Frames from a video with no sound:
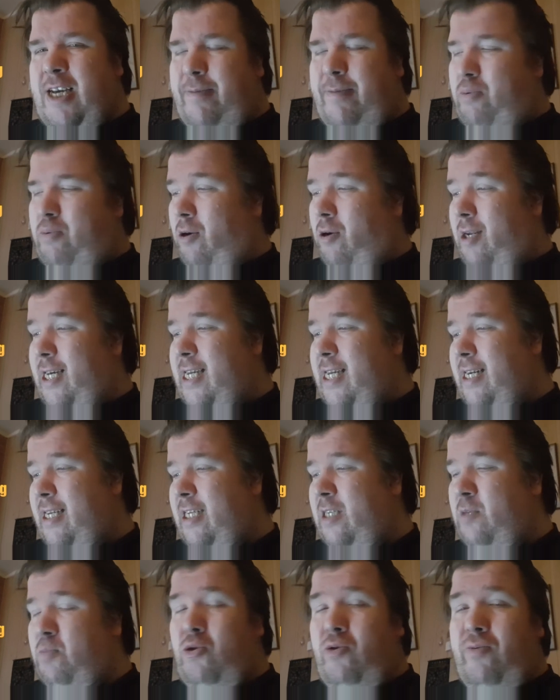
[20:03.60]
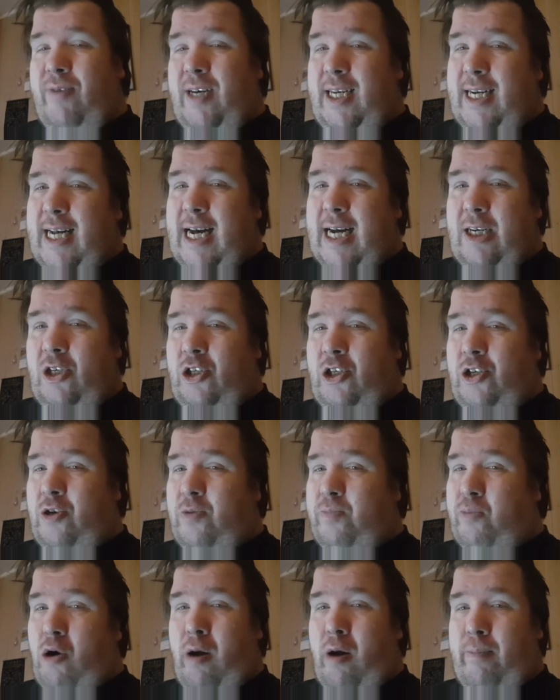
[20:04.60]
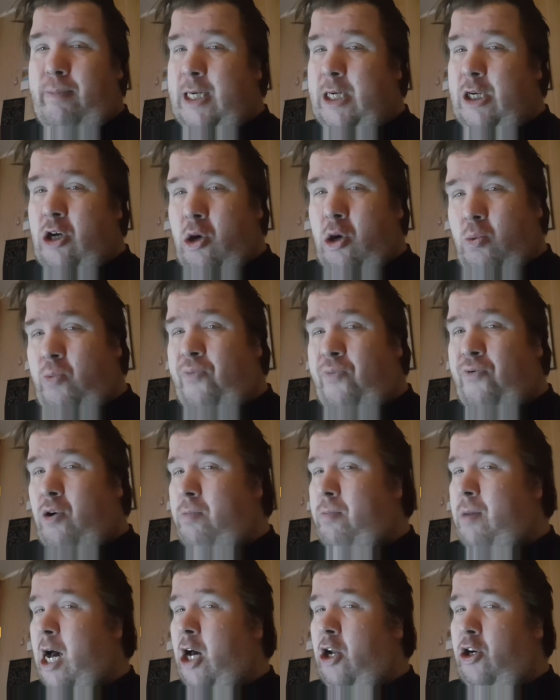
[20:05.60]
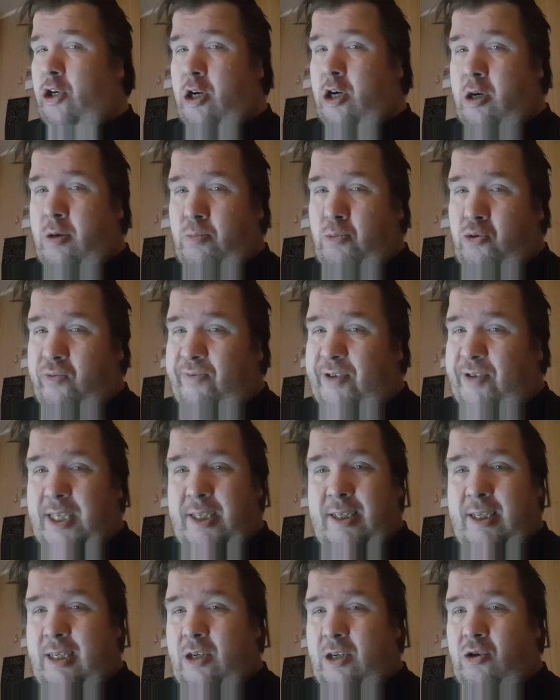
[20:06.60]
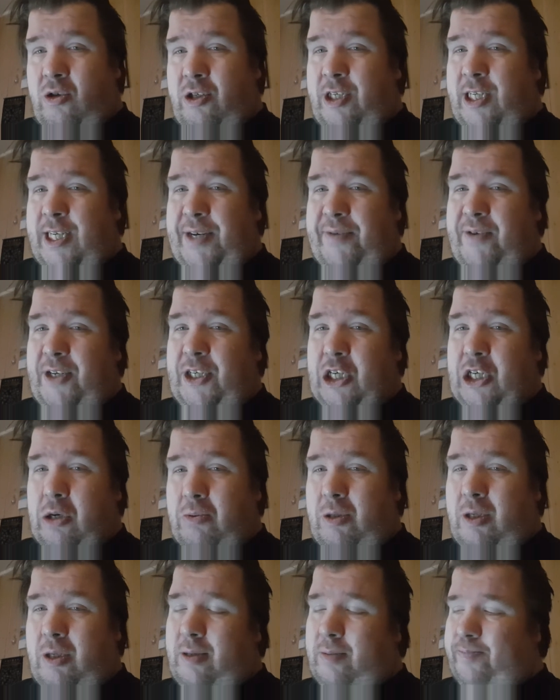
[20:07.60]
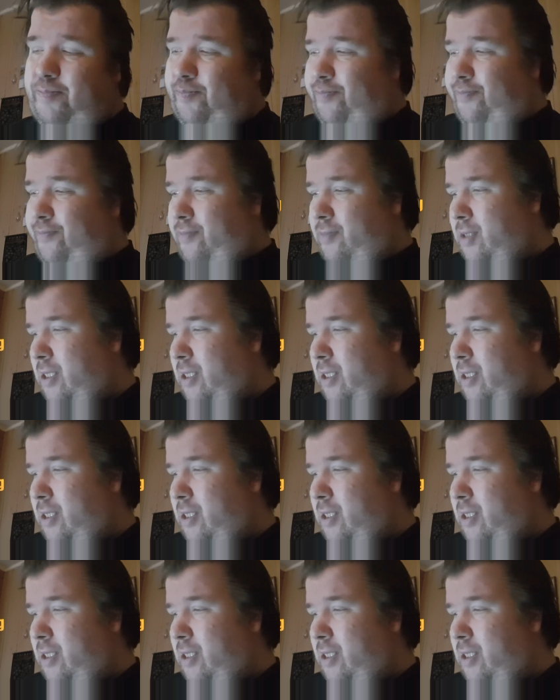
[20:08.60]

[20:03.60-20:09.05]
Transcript: people in this movie that you probably know from other movies or TV shows.